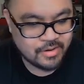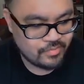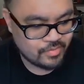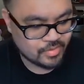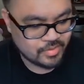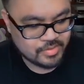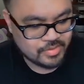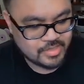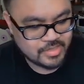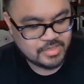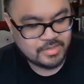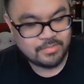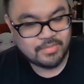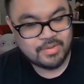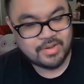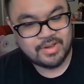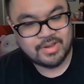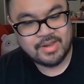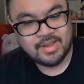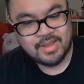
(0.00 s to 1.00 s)
your
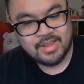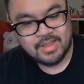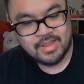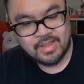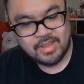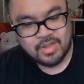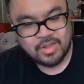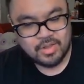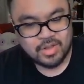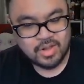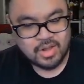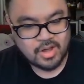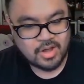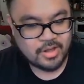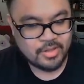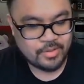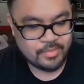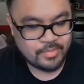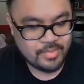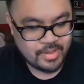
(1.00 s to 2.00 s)
Digimon
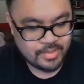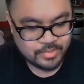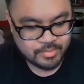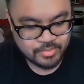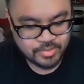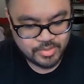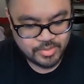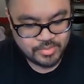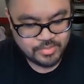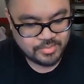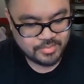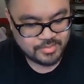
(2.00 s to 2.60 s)
all the way through.